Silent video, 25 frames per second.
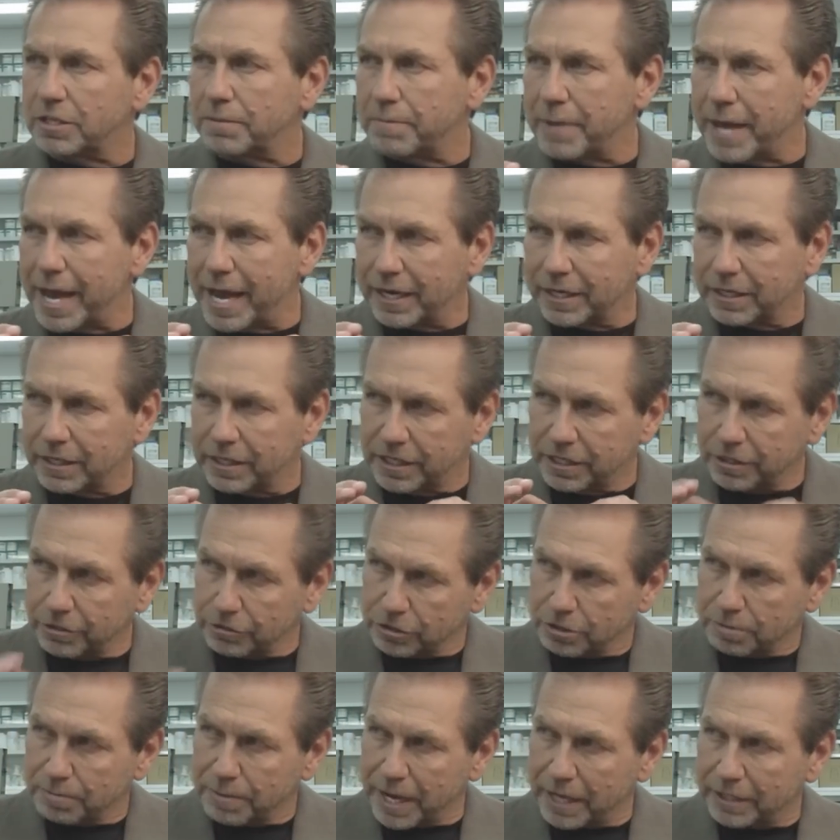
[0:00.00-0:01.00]
the back
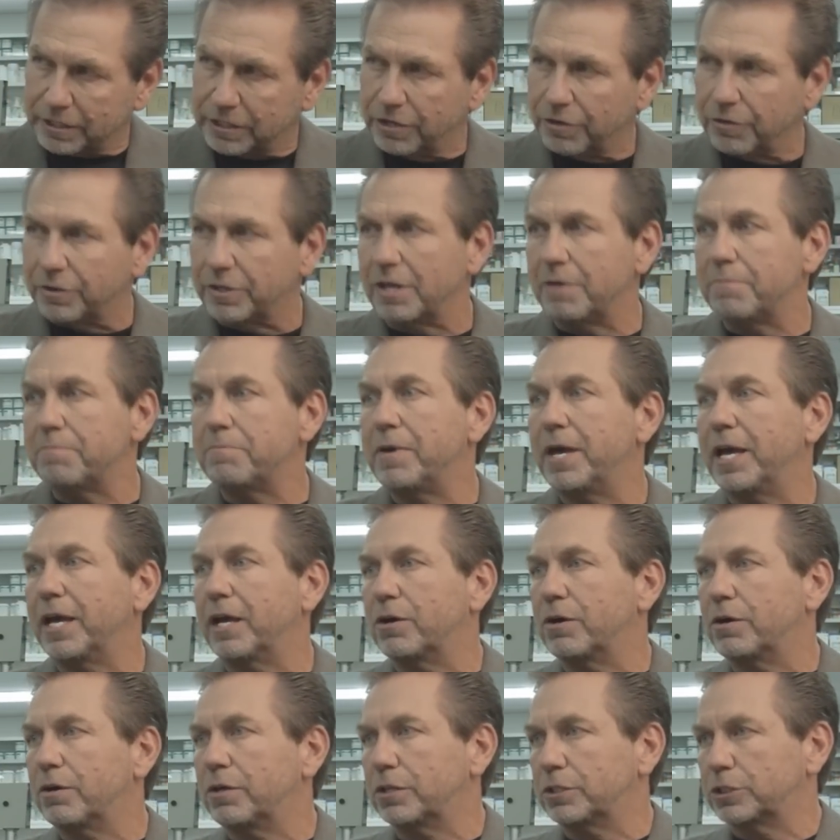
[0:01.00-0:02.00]
kills the bacteria that may
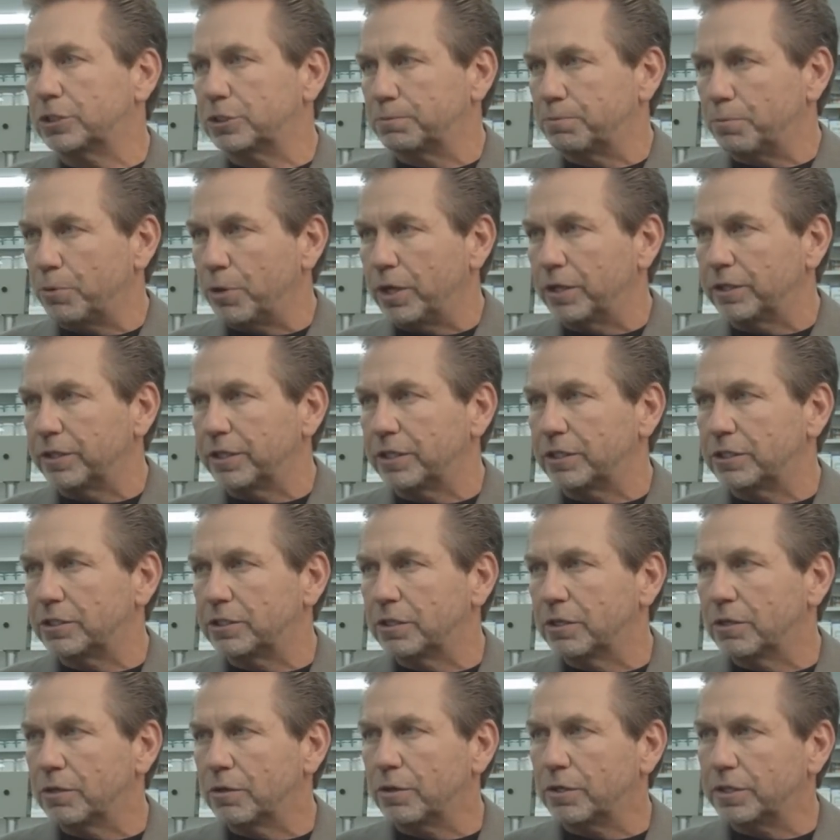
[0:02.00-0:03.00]
cause spoilage
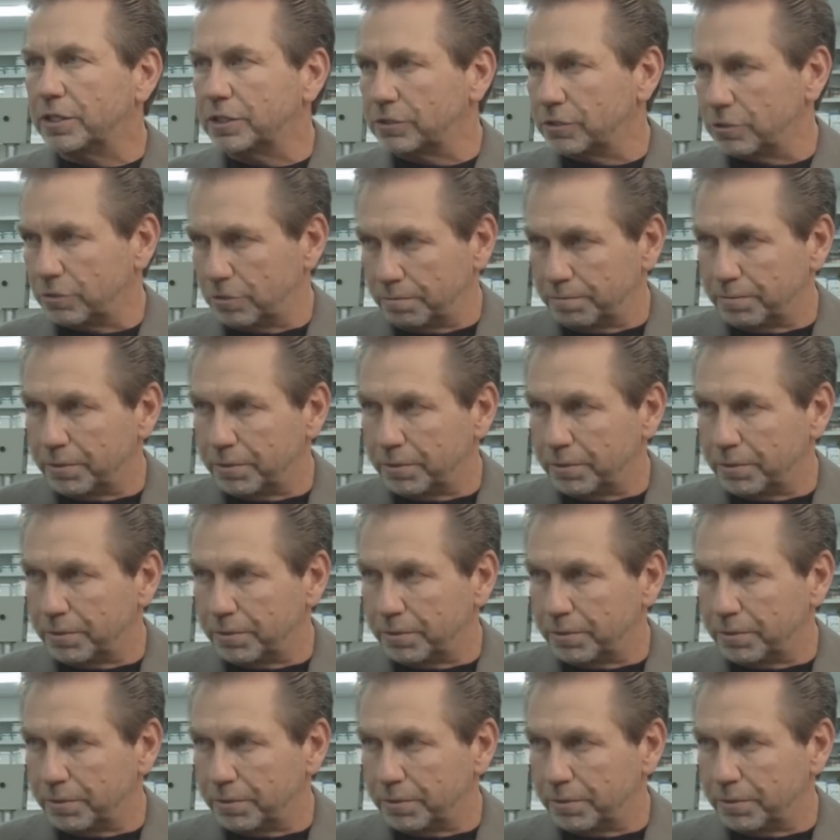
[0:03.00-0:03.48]
or does it do